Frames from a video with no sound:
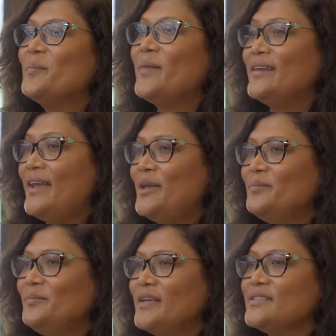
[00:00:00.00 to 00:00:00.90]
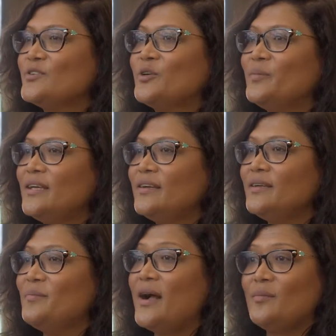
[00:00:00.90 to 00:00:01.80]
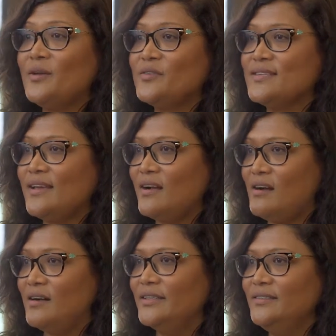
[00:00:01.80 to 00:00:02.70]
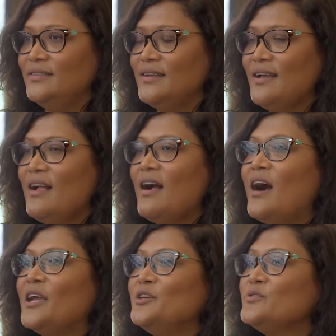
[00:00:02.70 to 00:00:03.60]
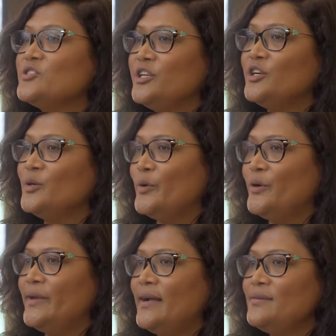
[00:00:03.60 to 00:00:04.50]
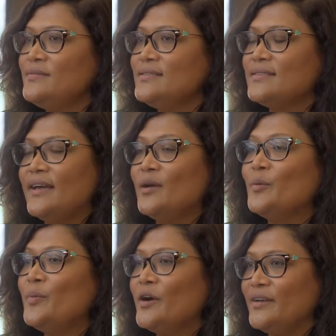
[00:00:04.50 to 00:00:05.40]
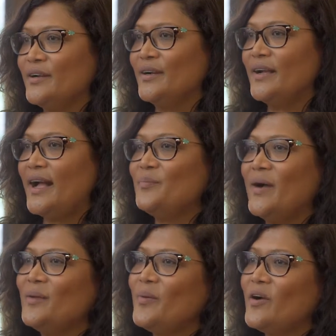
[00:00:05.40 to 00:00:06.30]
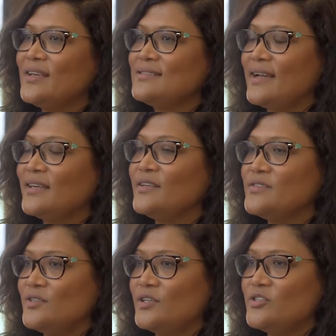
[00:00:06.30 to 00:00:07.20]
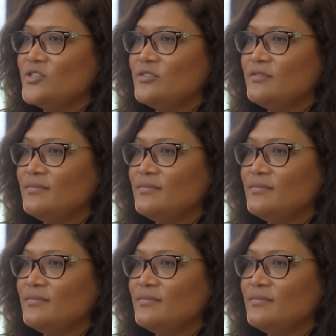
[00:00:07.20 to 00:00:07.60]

My name is Urmilla Mahabir Singh Khan. I use she, her pronouns, and I'm a partner at BIPOC Executive Search.